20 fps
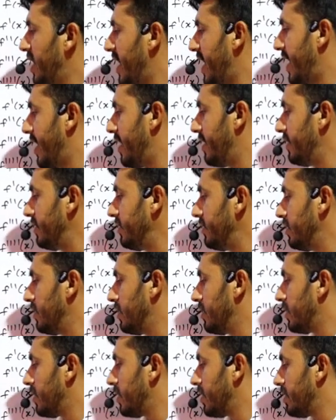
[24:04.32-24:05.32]
and
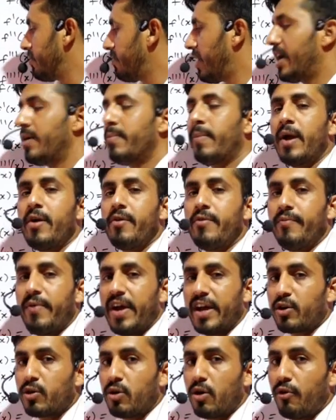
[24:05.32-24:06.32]
divide by
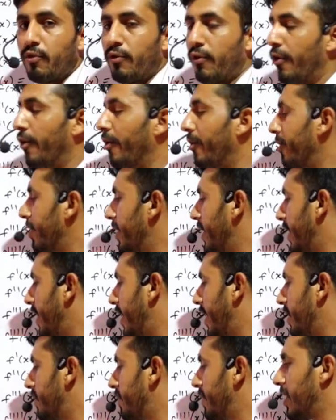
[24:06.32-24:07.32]
factorial 4
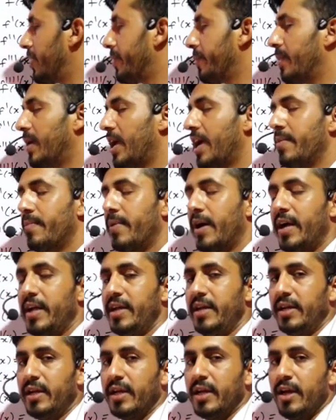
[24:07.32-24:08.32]
and multiply
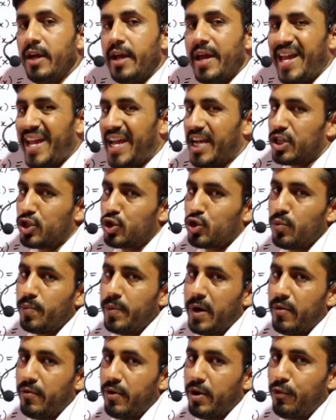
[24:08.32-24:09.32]
by x to
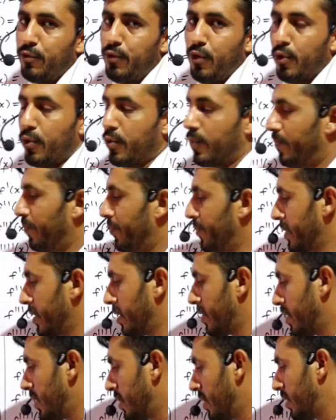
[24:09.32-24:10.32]
power 4.
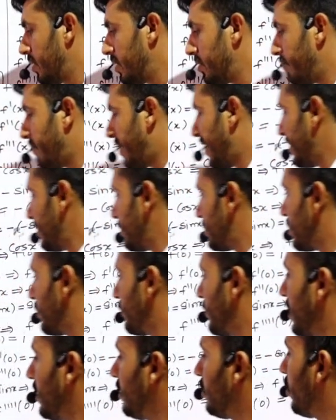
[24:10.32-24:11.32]
What is the
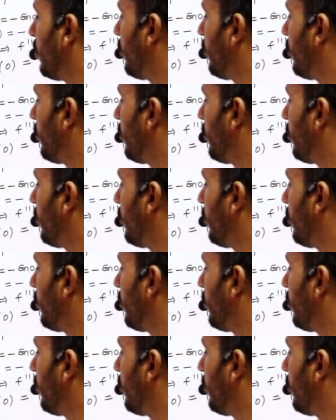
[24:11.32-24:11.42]
value